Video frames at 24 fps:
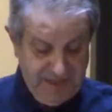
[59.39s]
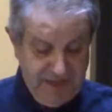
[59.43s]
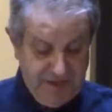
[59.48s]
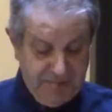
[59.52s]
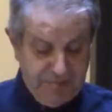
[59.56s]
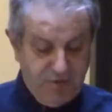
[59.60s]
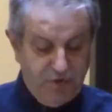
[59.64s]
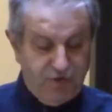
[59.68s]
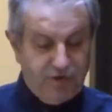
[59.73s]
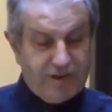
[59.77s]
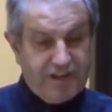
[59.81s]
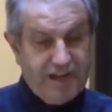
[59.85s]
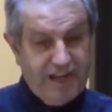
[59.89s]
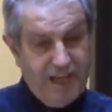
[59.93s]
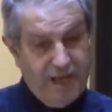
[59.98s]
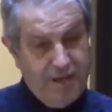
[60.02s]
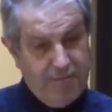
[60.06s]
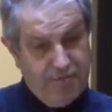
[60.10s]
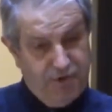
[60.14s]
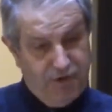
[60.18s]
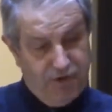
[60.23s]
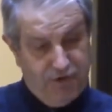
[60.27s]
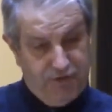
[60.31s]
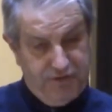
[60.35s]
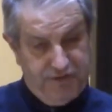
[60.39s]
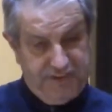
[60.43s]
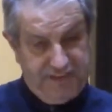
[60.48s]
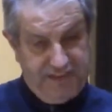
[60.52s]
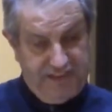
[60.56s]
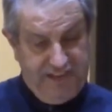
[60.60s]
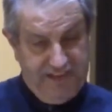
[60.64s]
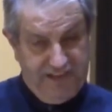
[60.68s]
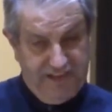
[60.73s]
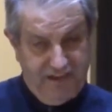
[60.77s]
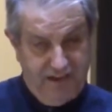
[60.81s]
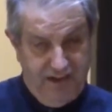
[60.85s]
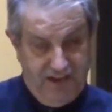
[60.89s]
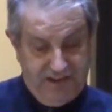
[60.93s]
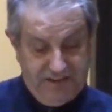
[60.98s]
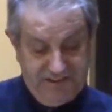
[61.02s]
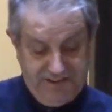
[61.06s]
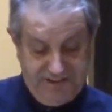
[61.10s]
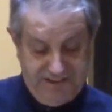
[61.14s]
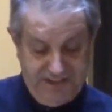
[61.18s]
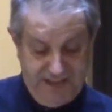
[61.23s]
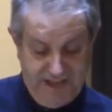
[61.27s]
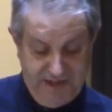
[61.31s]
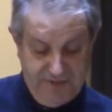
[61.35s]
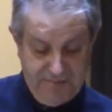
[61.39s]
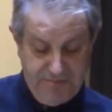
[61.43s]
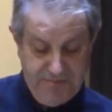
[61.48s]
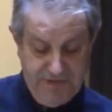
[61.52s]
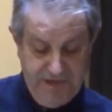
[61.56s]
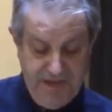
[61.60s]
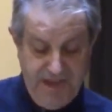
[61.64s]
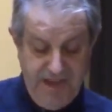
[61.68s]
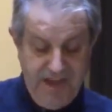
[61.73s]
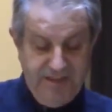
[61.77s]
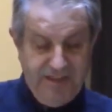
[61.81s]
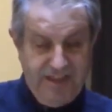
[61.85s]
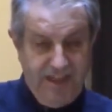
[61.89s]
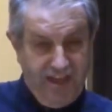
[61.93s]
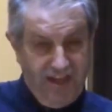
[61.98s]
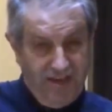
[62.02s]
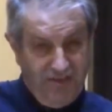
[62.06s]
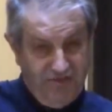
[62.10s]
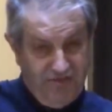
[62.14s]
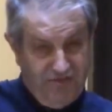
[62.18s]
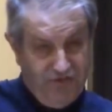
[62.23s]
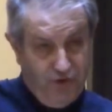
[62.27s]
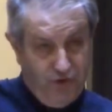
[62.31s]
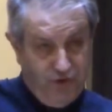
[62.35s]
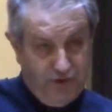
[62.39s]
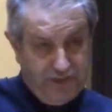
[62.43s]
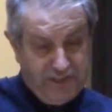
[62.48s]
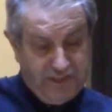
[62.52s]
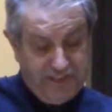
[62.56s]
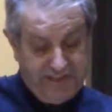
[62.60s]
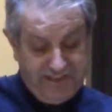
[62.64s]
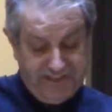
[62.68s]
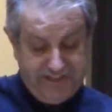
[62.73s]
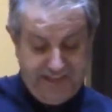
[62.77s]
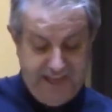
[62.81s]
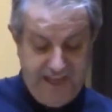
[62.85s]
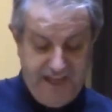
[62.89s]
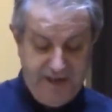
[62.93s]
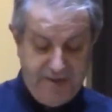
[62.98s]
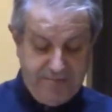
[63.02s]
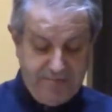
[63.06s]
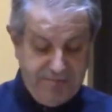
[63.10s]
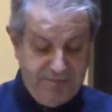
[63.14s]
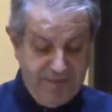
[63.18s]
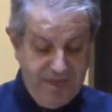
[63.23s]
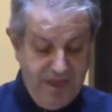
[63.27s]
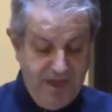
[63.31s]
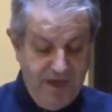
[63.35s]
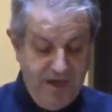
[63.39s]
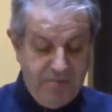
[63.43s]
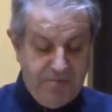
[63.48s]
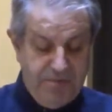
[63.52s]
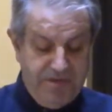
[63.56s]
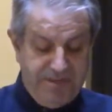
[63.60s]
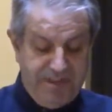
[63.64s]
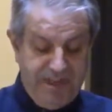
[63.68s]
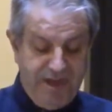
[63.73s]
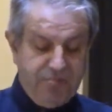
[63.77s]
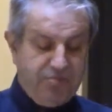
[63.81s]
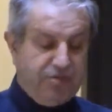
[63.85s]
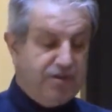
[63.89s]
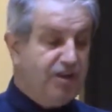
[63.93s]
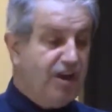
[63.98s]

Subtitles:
They proclaimed oaths in God's name. They invoked his name, but they